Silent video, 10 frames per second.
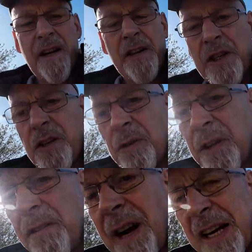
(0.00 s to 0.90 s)
I usually cut
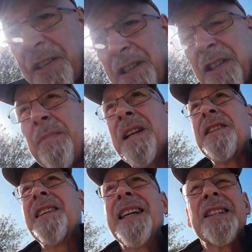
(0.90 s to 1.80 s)
the grass, and there's
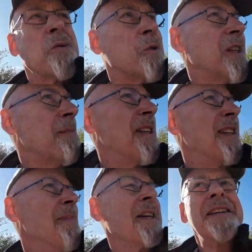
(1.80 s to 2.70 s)
plenty of that to cut here,
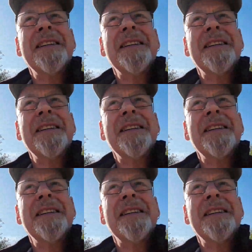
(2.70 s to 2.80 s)
believe me.